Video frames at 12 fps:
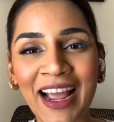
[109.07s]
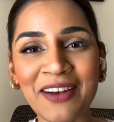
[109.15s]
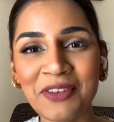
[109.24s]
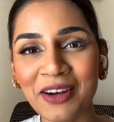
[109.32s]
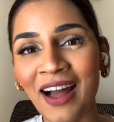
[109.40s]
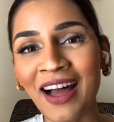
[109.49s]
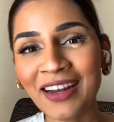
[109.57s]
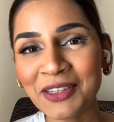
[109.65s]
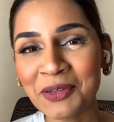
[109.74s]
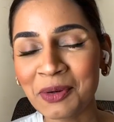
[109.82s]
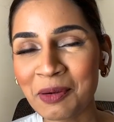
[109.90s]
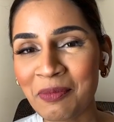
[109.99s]
and Virat,
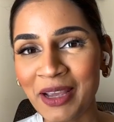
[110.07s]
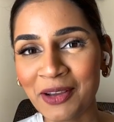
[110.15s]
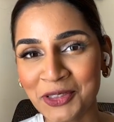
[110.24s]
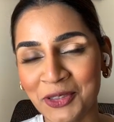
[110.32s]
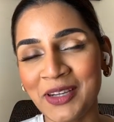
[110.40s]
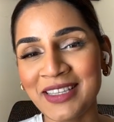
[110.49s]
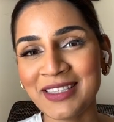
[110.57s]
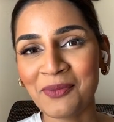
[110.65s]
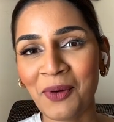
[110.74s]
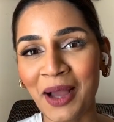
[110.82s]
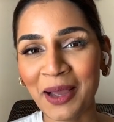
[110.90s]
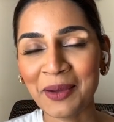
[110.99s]
who would be your choice and
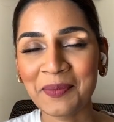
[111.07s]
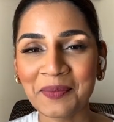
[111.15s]
why?